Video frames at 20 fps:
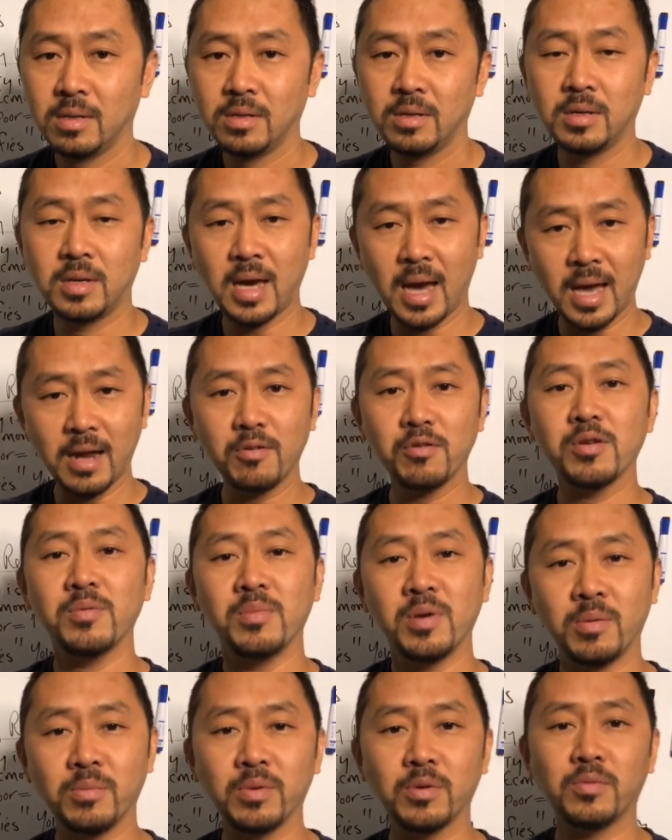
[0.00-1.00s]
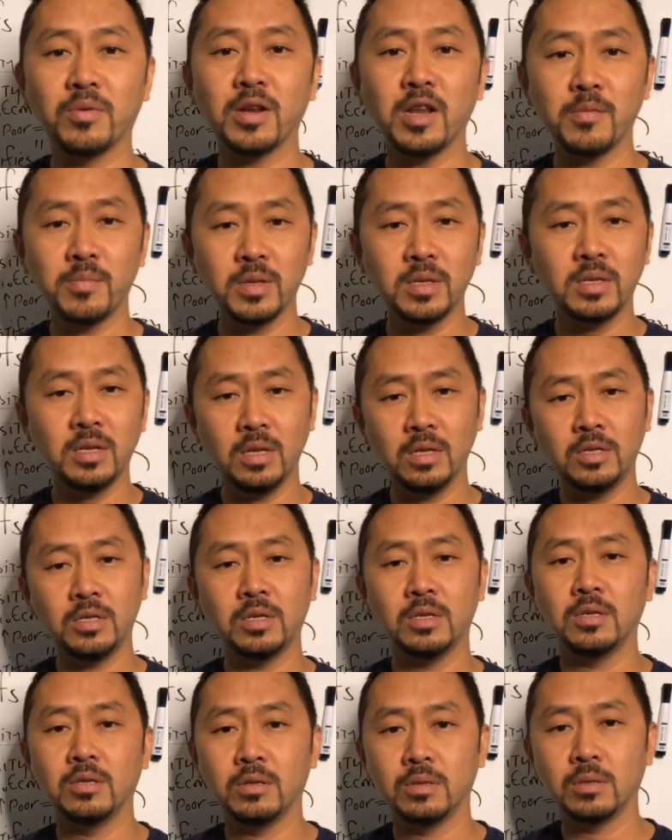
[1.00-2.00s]
You got to remember what I've been
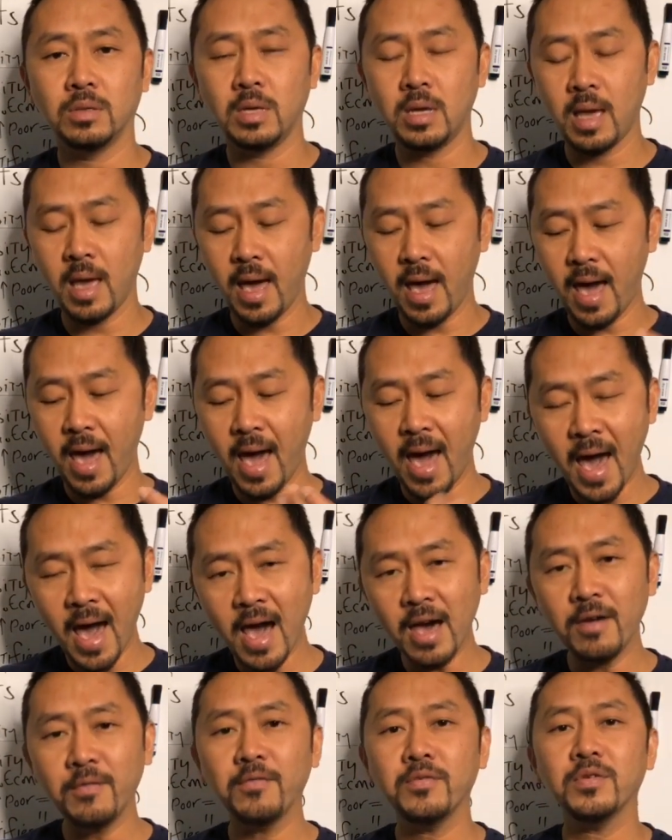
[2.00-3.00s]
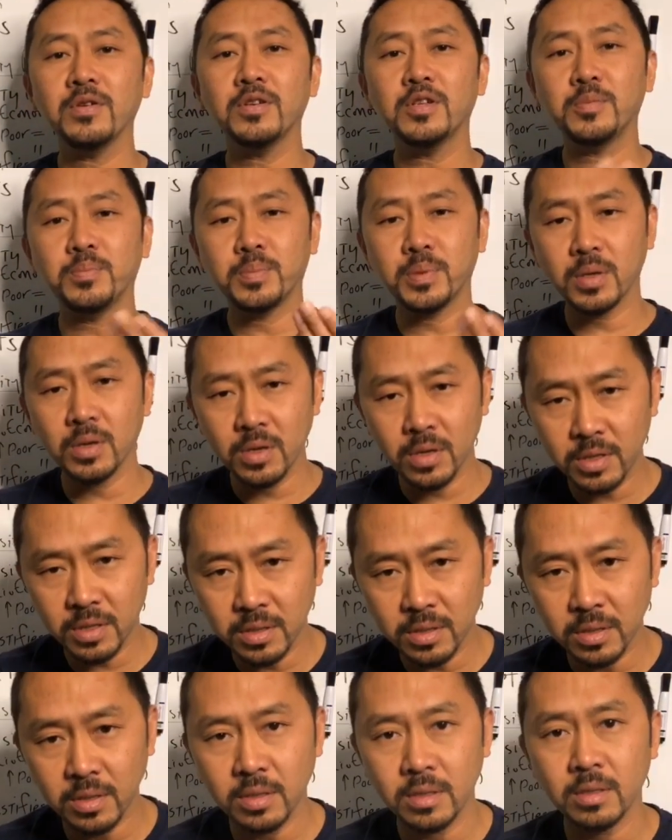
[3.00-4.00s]
teaching you. The average
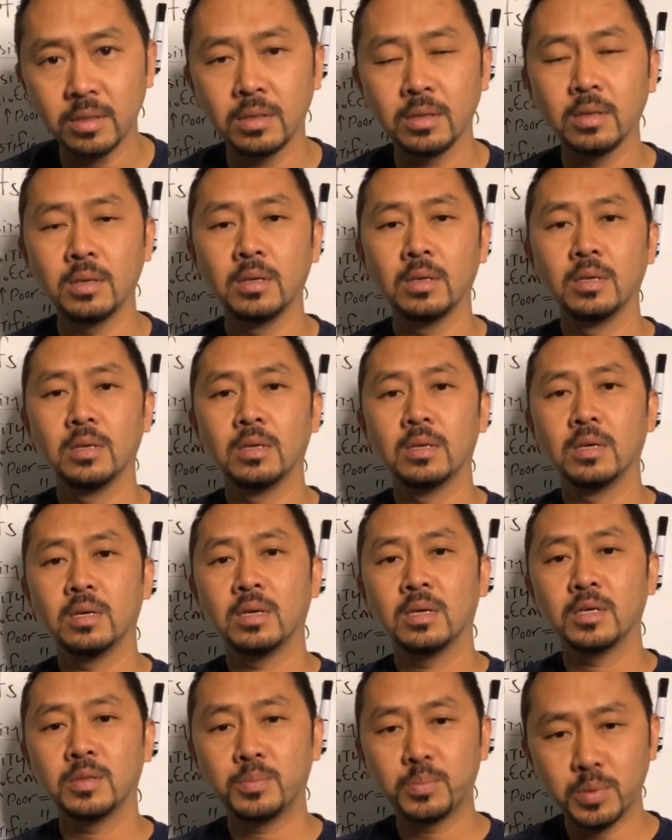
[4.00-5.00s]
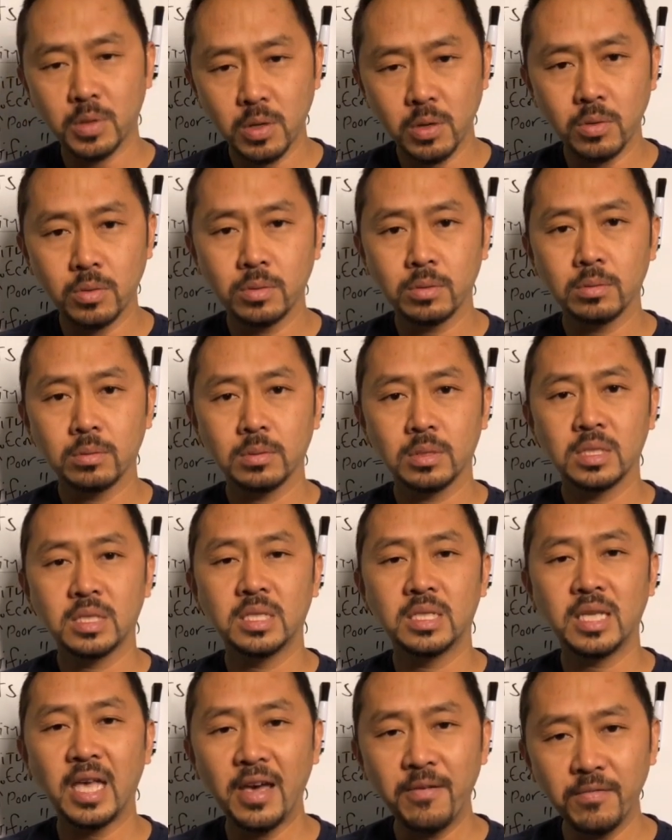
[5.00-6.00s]
person is broke.
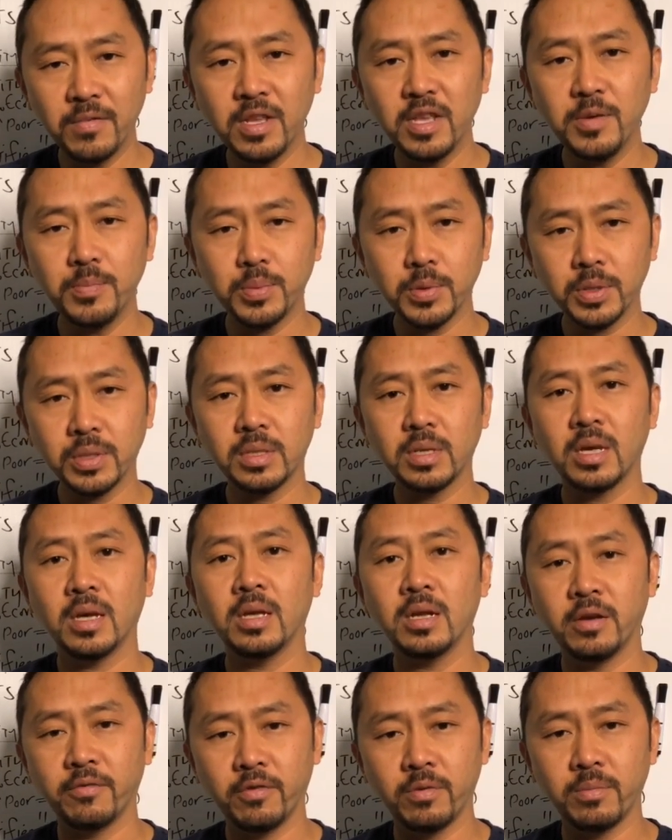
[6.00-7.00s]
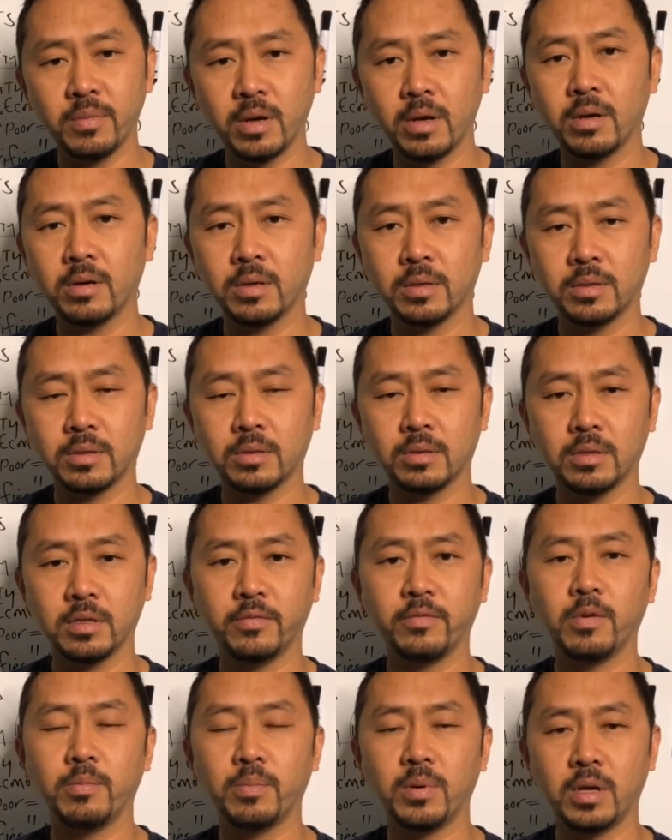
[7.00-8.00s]
70% of Americans are
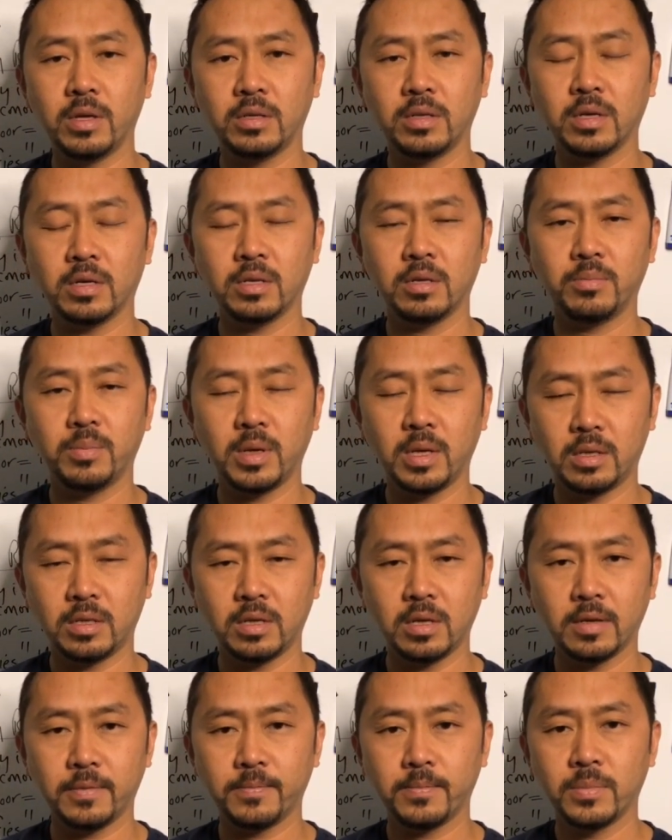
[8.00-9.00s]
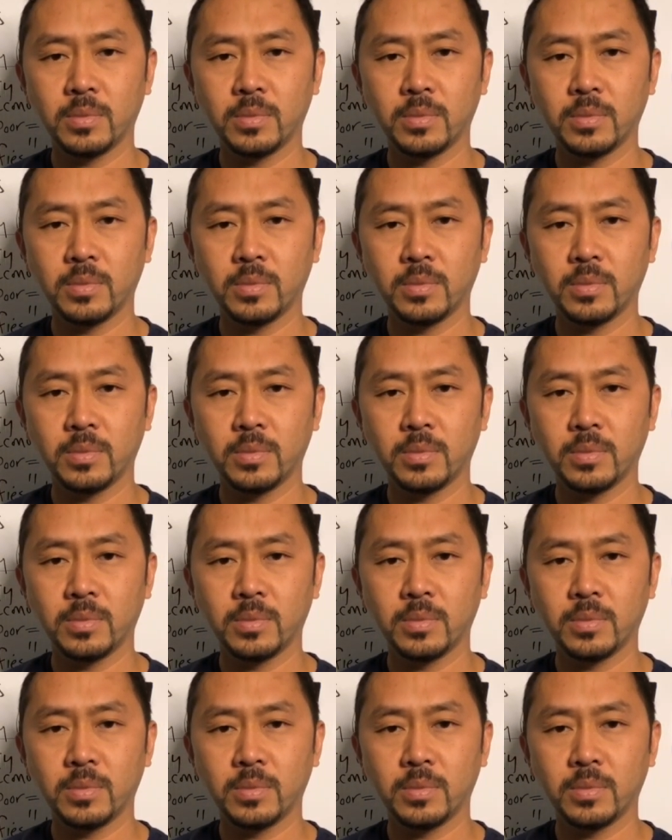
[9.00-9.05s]
living paycheck to paycheck.